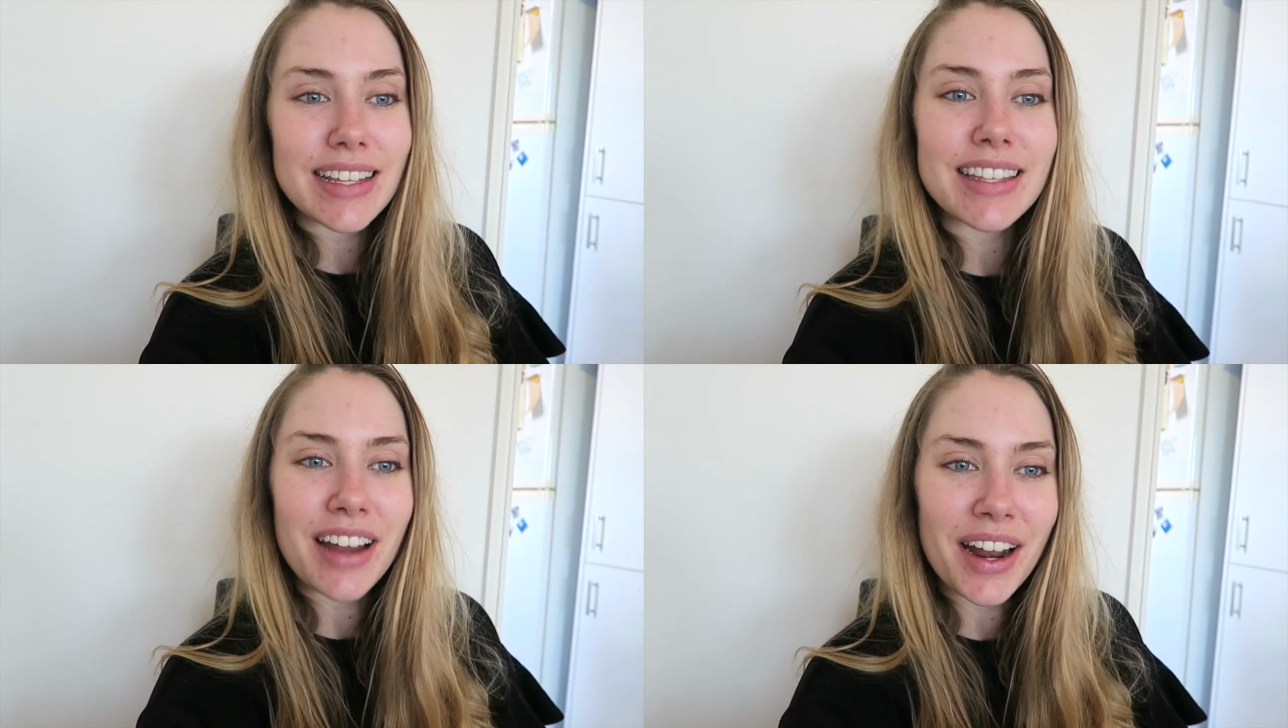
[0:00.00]

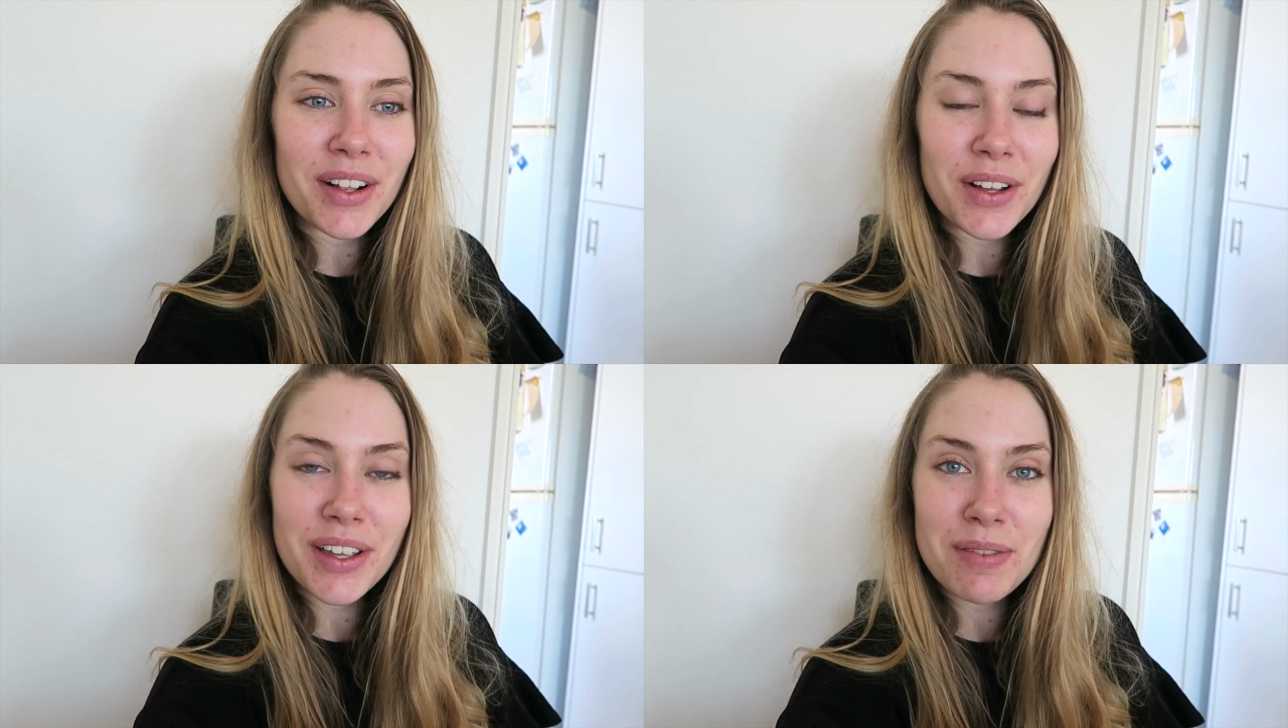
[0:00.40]
It's 9
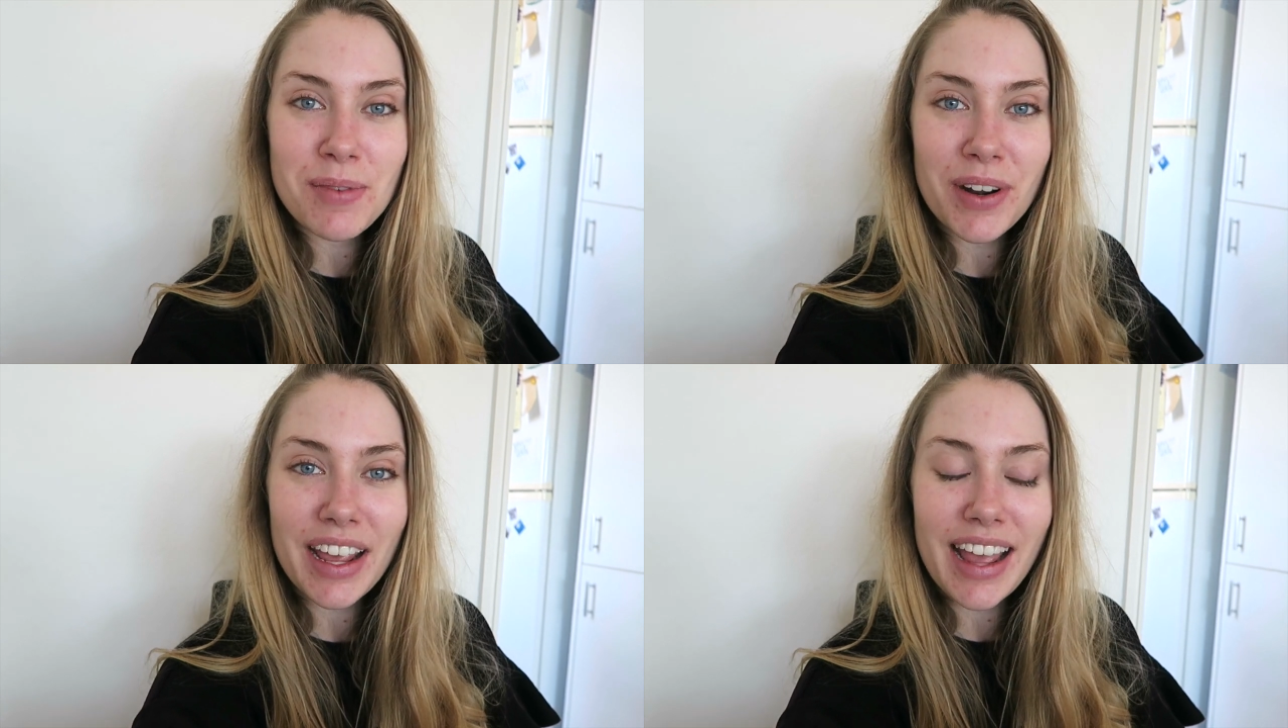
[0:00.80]
o'clock in the
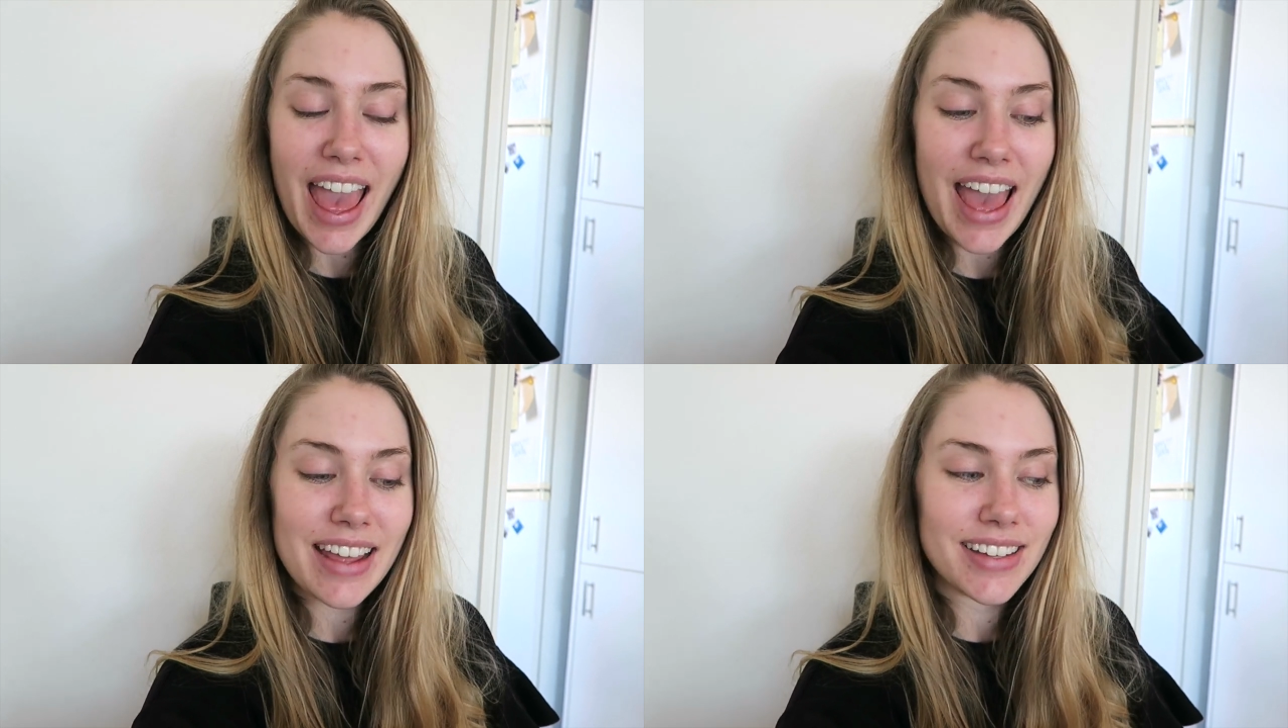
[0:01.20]
morning
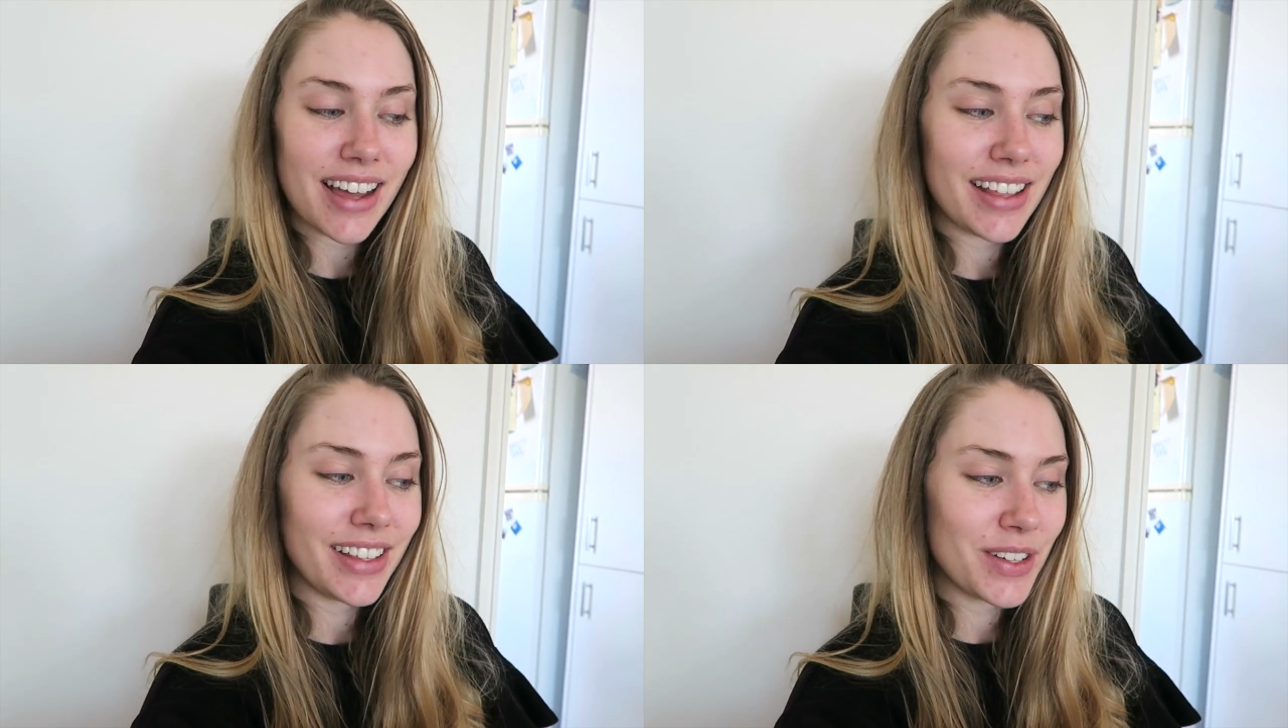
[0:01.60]
and
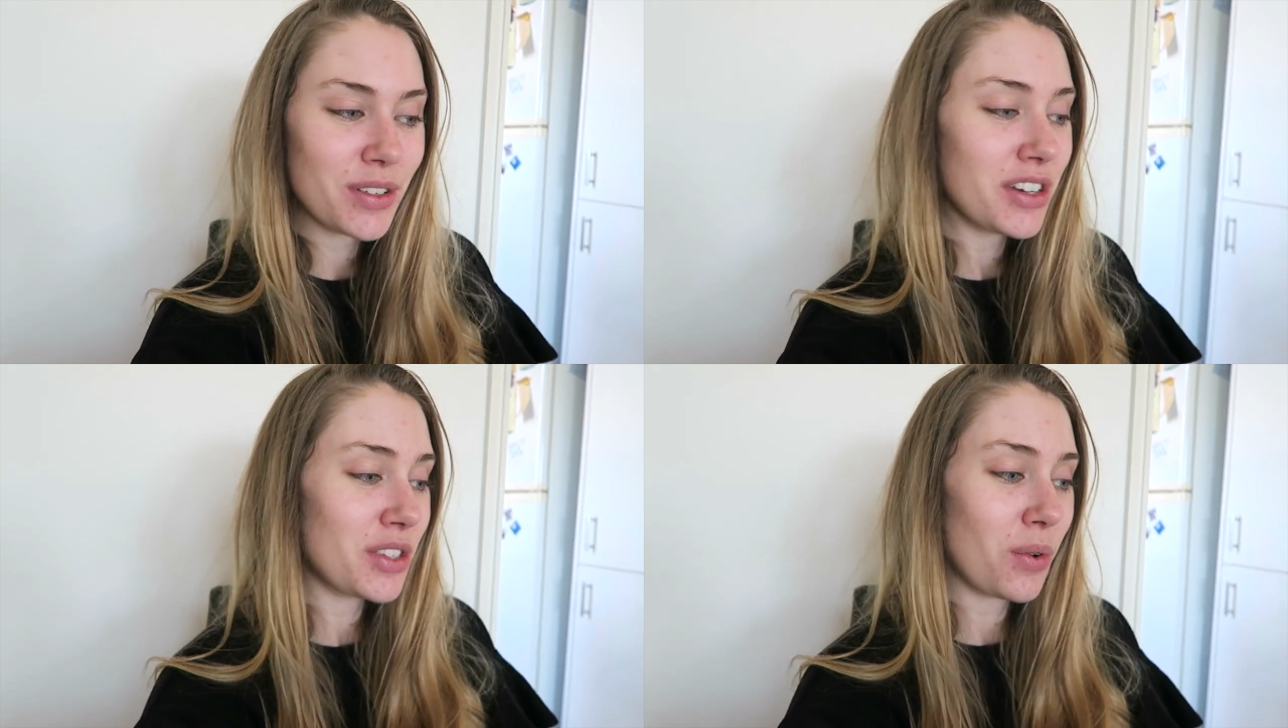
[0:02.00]
I
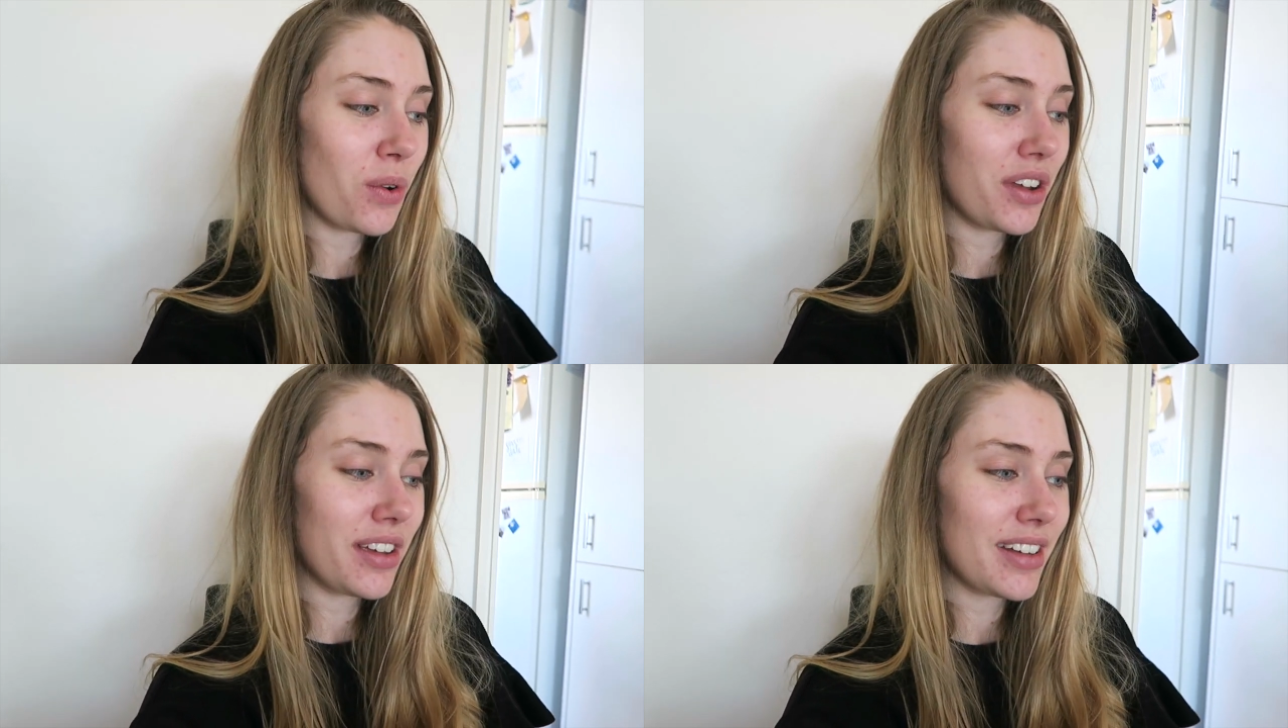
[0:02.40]
literally just
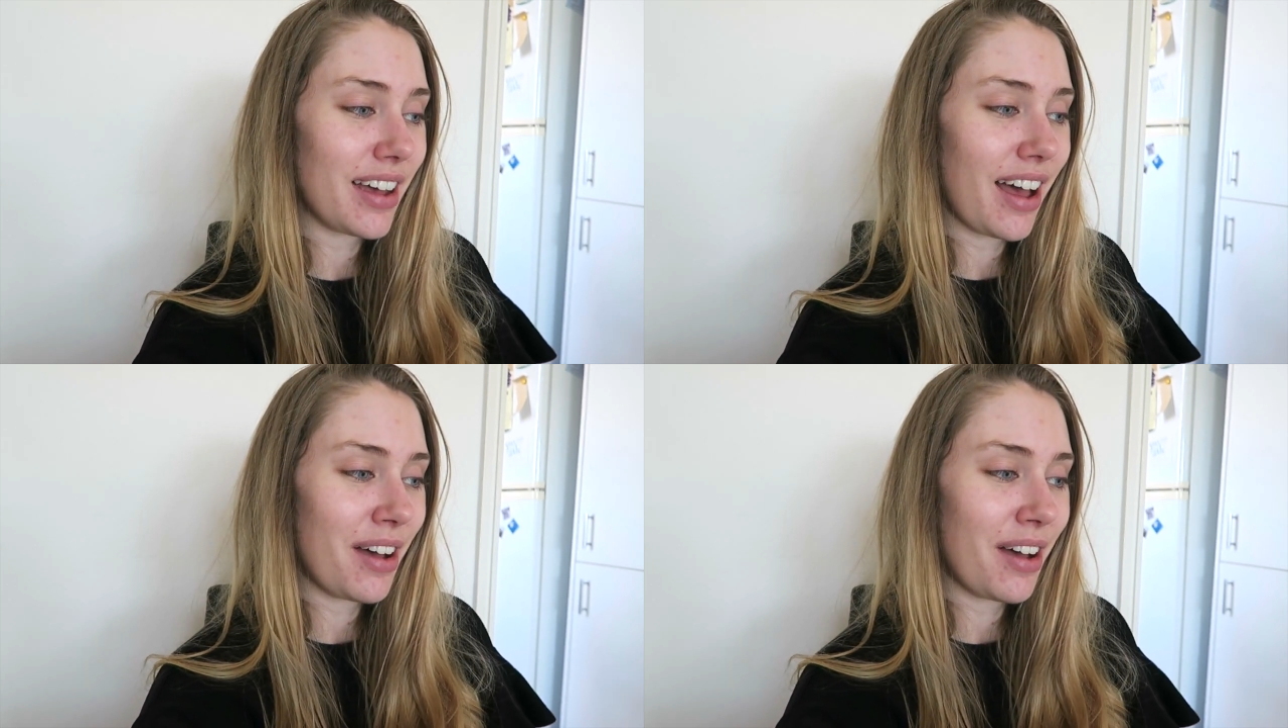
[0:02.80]
ordered